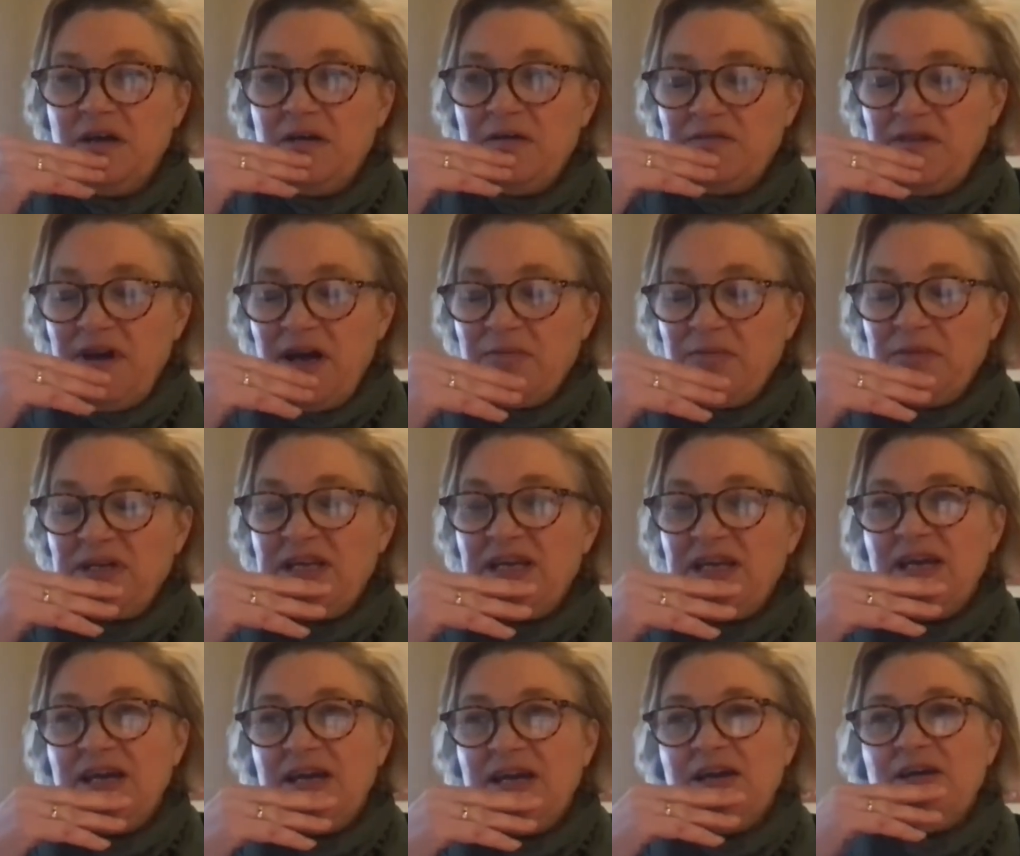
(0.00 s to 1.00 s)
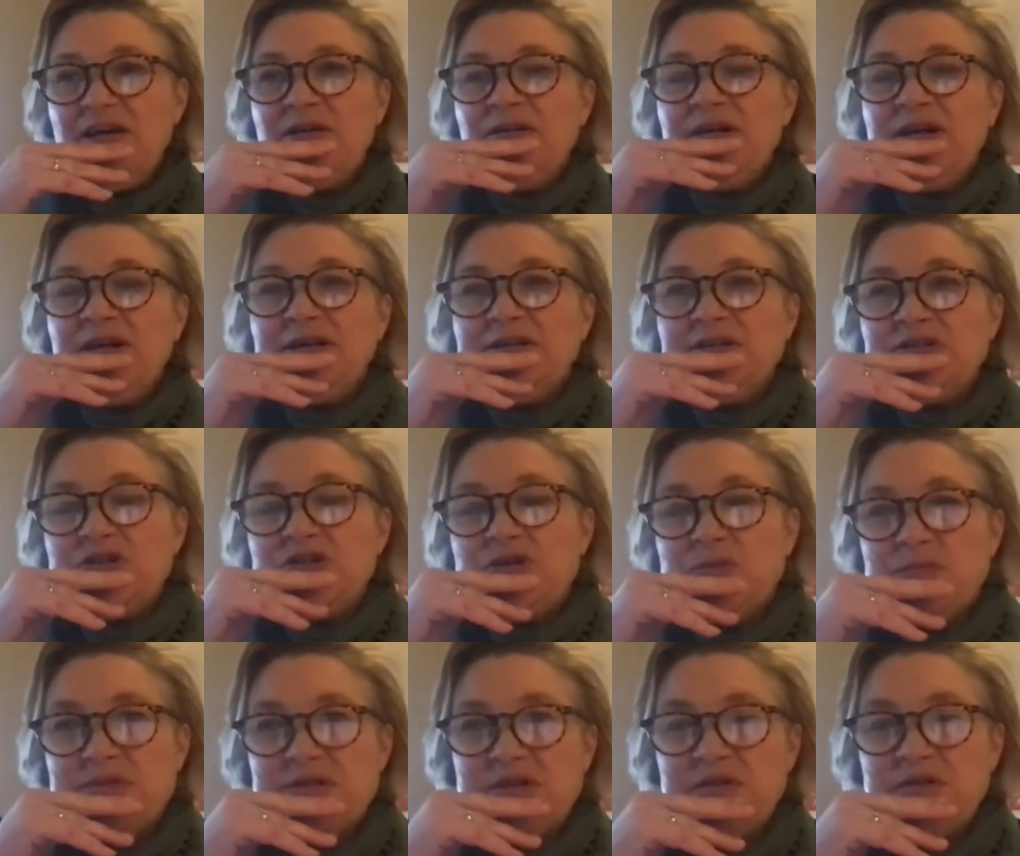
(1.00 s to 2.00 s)
pharmacare and in
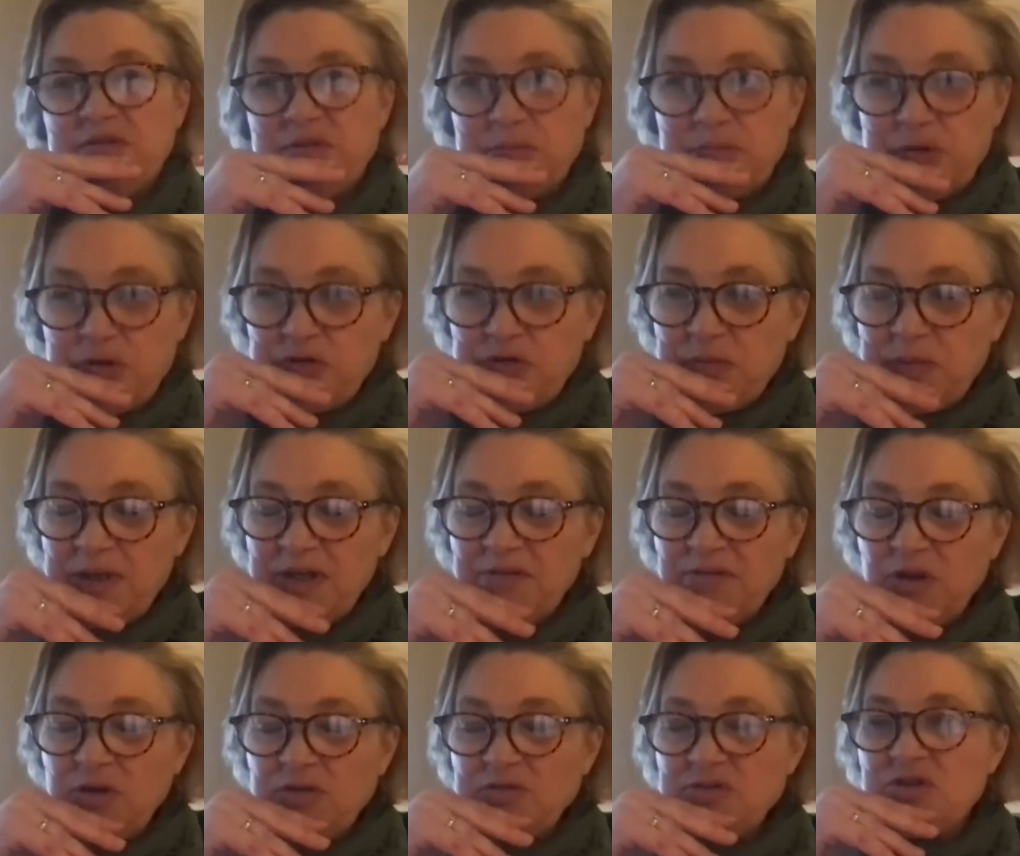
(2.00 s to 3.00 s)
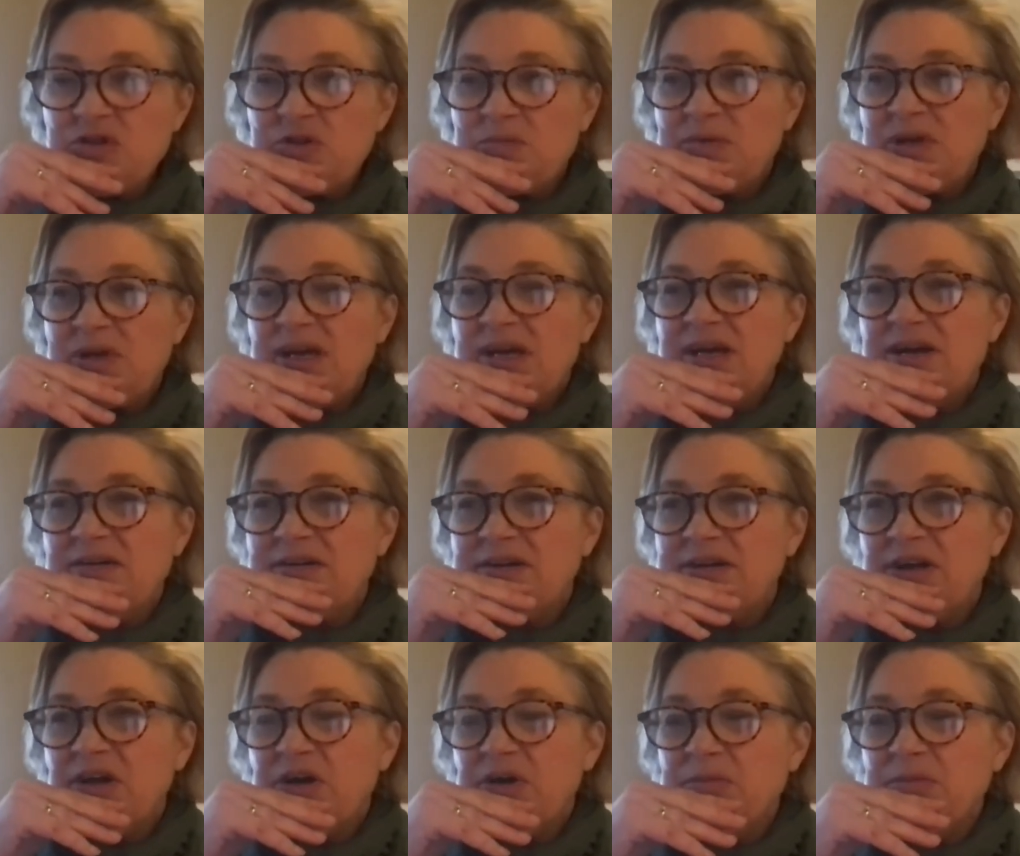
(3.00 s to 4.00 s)
terms of improvement of long-term care
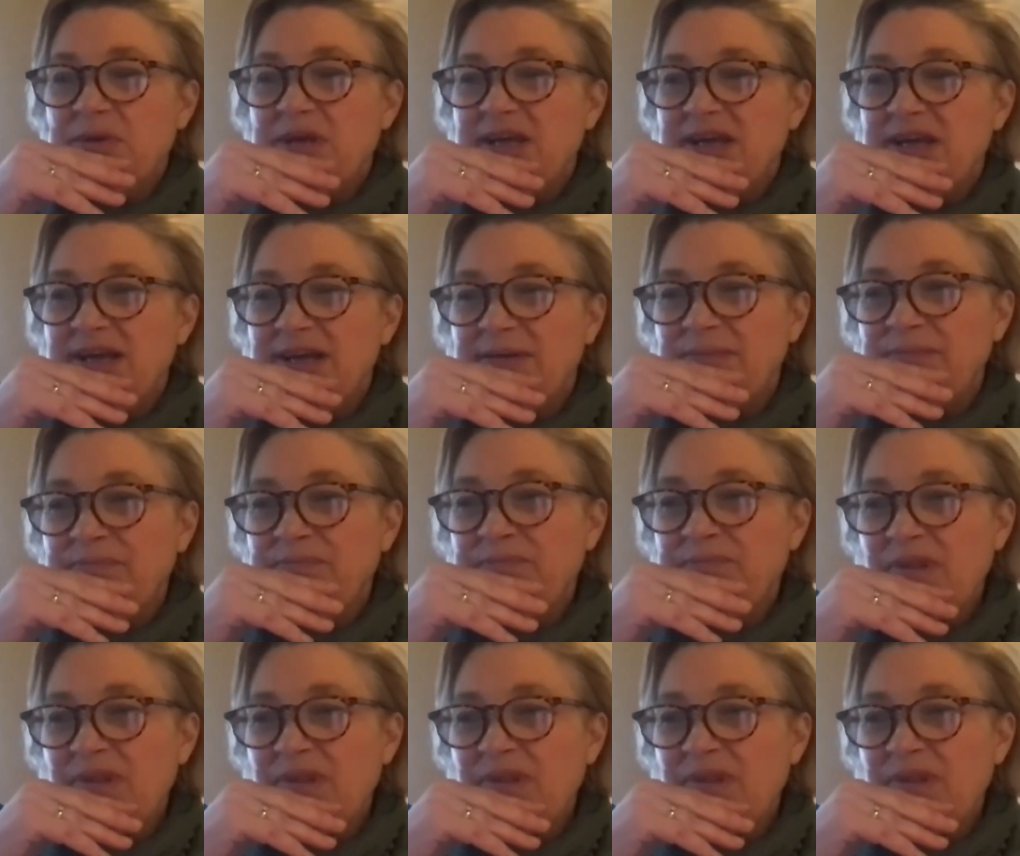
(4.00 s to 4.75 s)
and home care,